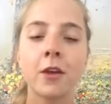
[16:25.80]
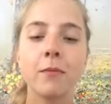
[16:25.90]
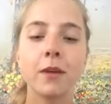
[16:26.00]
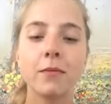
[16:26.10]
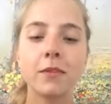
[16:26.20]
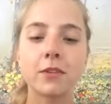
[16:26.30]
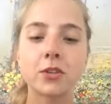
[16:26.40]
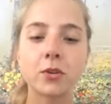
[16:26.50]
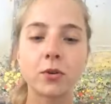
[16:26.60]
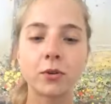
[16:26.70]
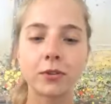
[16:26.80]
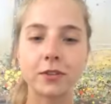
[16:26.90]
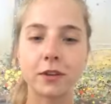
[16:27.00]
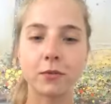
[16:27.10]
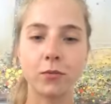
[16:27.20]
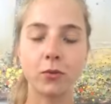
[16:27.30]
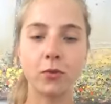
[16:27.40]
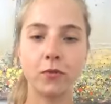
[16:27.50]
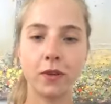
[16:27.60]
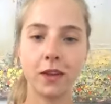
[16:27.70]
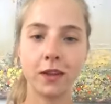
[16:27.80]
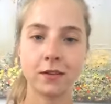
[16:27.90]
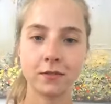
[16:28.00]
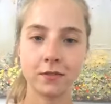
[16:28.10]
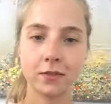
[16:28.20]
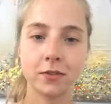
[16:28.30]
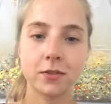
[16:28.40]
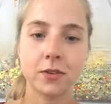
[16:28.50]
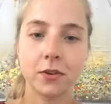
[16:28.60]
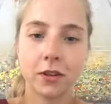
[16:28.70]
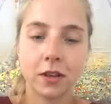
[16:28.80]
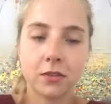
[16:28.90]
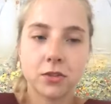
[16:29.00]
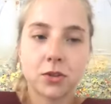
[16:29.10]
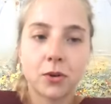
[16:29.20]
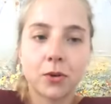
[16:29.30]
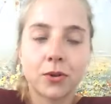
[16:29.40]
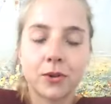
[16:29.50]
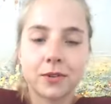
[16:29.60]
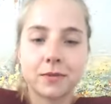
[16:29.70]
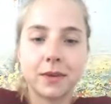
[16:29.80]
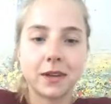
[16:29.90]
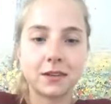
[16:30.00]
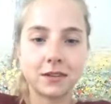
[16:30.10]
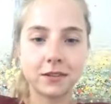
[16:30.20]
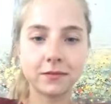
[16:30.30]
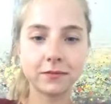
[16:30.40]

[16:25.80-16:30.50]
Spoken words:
Maybe the shoulders are moving, so circling the shoulders a bit.